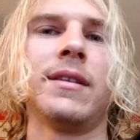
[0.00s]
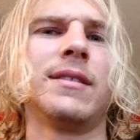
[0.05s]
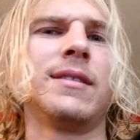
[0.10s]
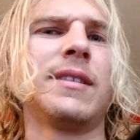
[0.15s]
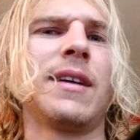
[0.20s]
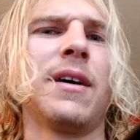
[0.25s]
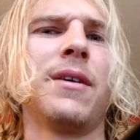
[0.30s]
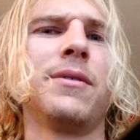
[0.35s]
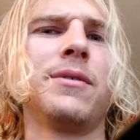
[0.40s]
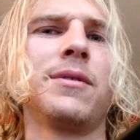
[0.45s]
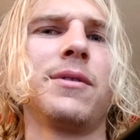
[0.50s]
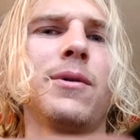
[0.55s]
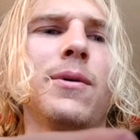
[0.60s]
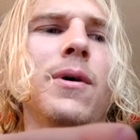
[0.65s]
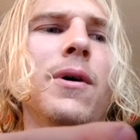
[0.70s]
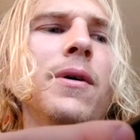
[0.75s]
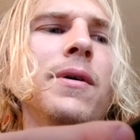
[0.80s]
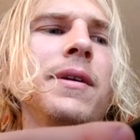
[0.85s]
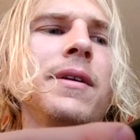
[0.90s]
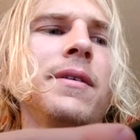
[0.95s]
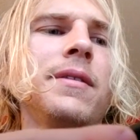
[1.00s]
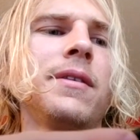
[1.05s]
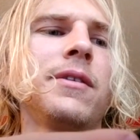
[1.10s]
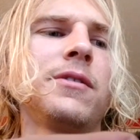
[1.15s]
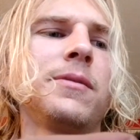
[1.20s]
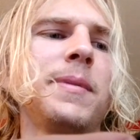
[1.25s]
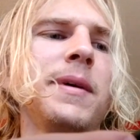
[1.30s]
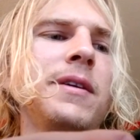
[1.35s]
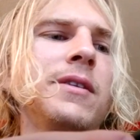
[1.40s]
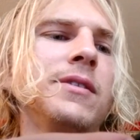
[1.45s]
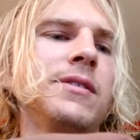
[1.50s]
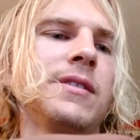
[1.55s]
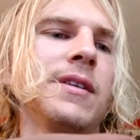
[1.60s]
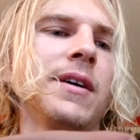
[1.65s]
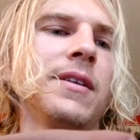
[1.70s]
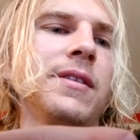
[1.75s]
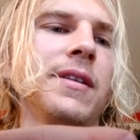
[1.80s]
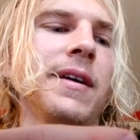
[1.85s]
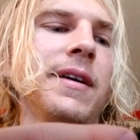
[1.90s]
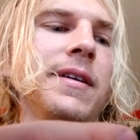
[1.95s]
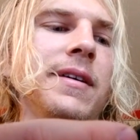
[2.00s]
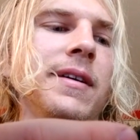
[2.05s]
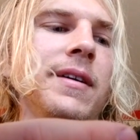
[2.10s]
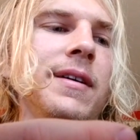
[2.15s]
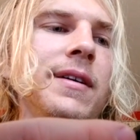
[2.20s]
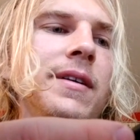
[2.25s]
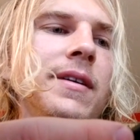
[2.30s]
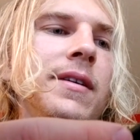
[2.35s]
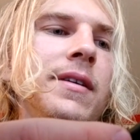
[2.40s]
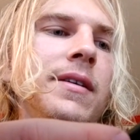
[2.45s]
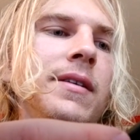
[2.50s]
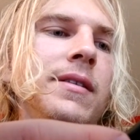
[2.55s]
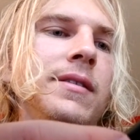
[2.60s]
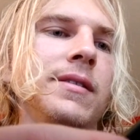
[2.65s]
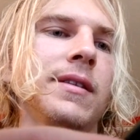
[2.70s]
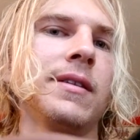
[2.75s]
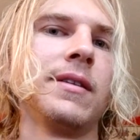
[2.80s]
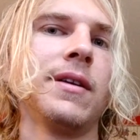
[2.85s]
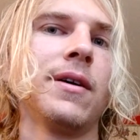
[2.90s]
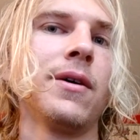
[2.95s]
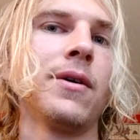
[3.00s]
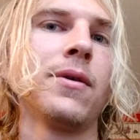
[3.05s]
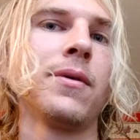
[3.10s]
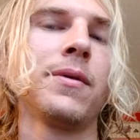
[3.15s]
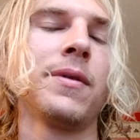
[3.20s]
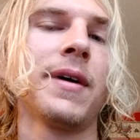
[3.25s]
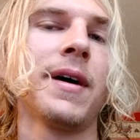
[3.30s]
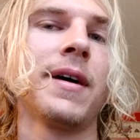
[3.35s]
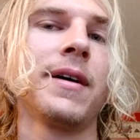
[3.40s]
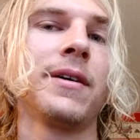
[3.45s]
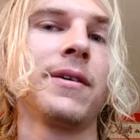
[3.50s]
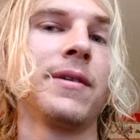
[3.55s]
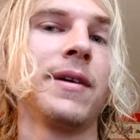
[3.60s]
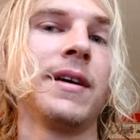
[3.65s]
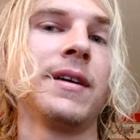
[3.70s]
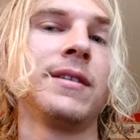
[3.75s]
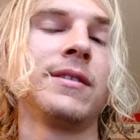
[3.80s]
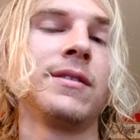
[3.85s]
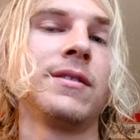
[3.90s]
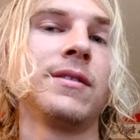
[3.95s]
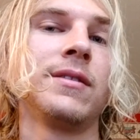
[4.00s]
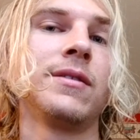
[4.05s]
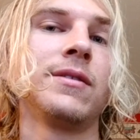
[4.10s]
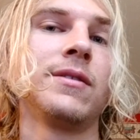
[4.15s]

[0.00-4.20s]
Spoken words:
sound quality of those speakers sound like. So I know that Grand